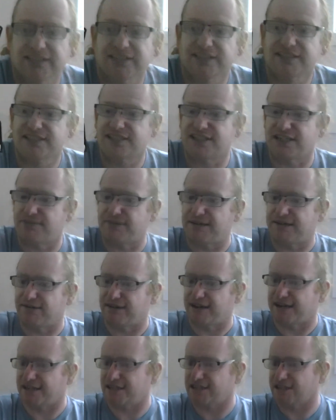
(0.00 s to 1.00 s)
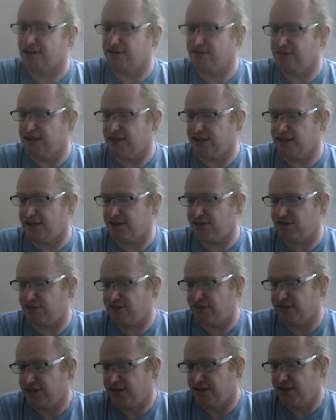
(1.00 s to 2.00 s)
CB radio.
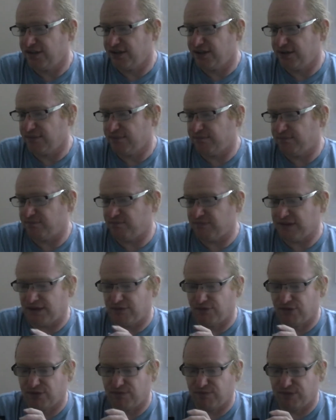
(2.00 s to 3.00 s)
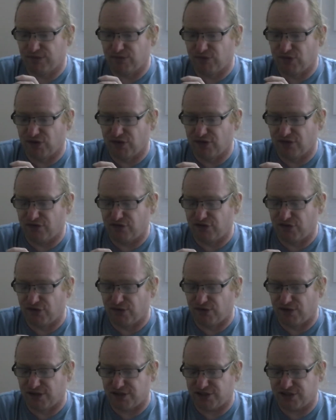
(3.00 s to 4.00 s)
I wouldn't put more than 4
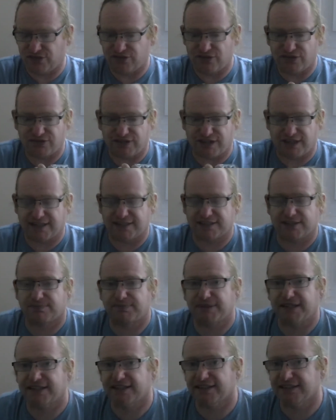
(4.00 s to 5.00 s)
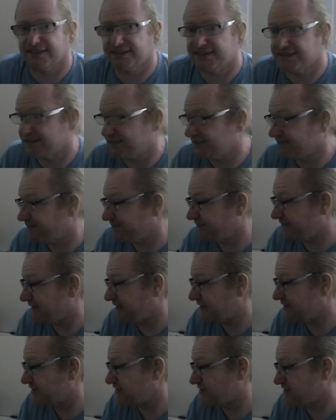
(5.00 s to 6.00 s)
watts through that, because
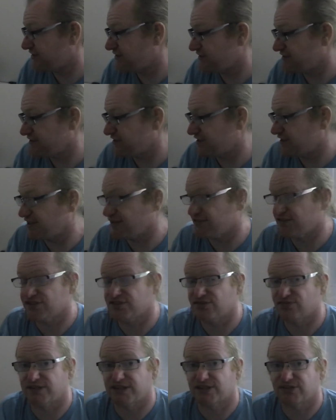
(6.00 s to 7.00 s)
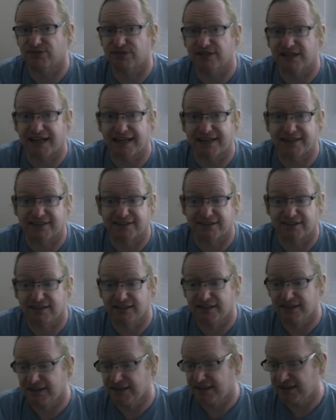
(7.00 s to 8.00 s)
it just doesn't look as though the switch would handle
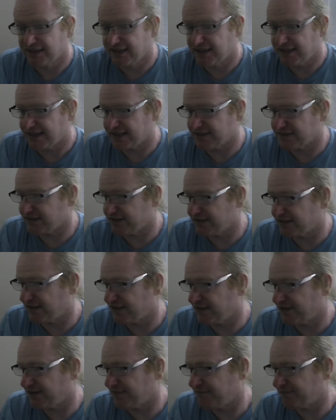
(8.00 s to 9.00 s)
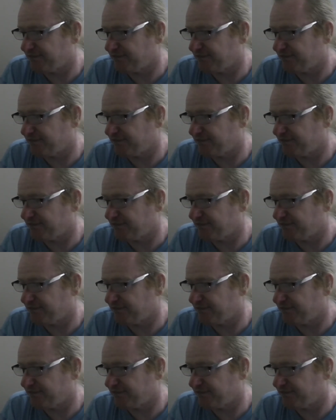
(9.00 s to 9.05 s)
the